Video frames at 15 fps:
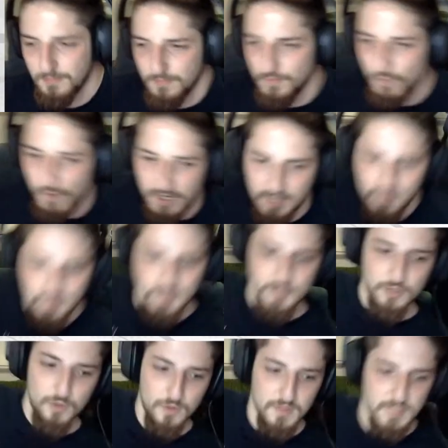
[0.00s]
where they're
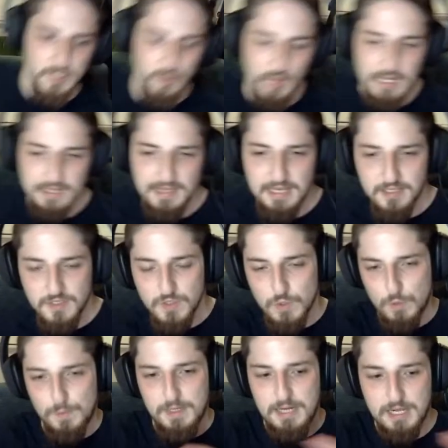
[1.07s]
using like that
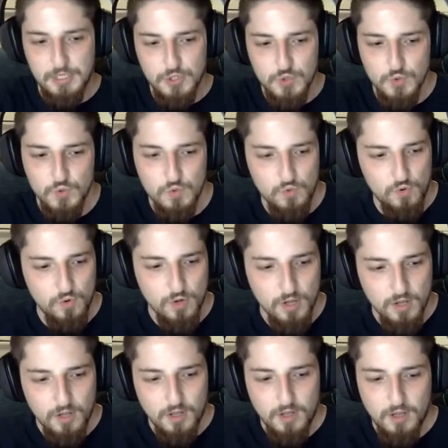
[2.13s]
supernatural
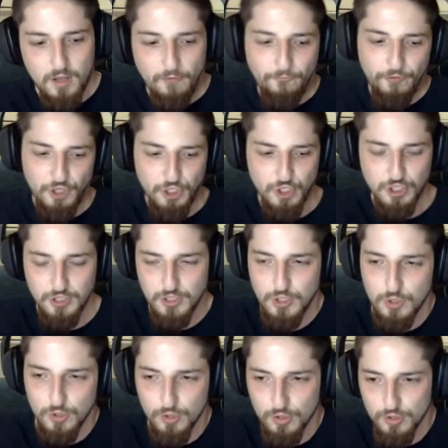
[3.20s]
affliction
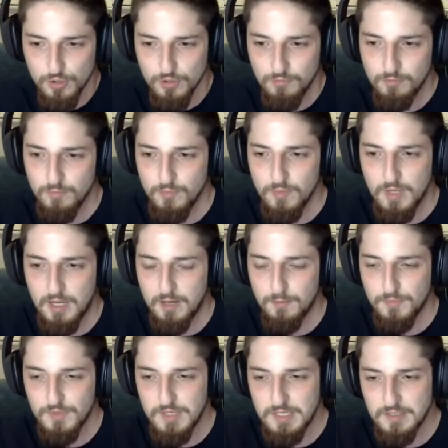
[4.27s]
to
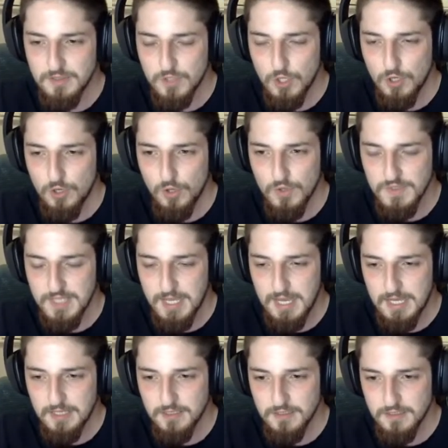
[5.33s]
these girls
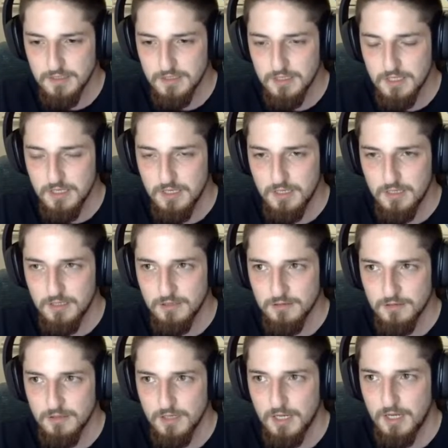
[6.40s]
as the
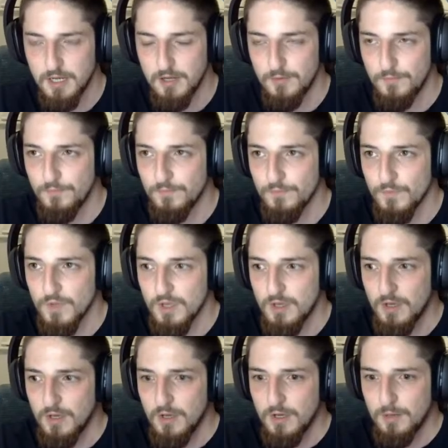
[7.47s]

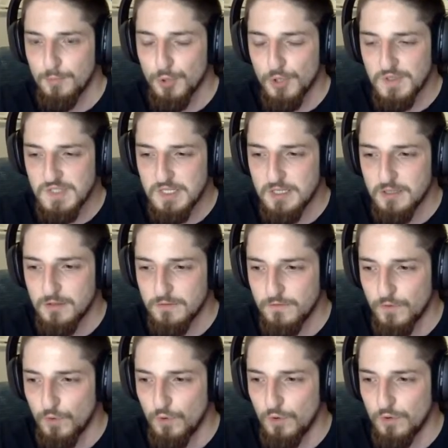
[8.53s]
proxy
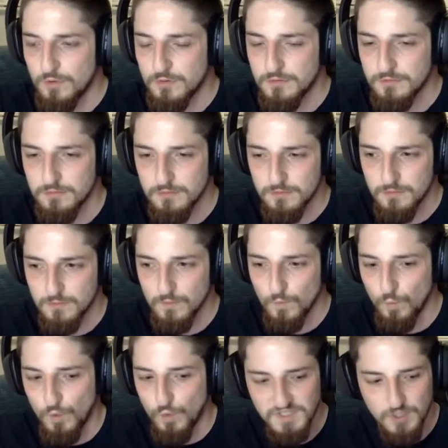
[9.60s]
for
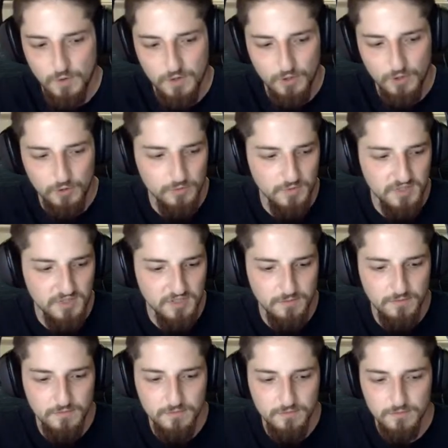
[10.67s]
what's going on with
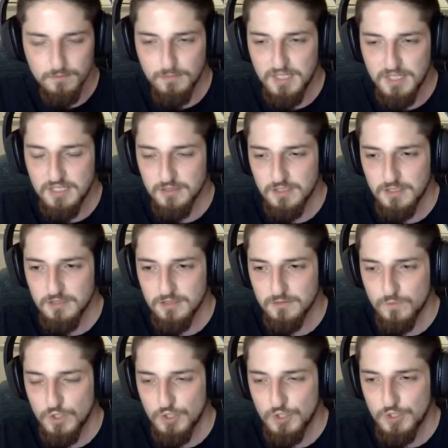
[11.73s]
them mentally and
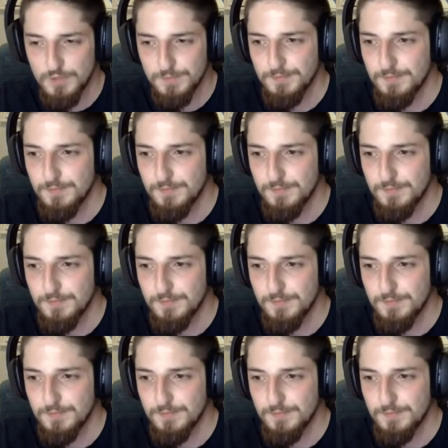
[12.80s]
whatnot.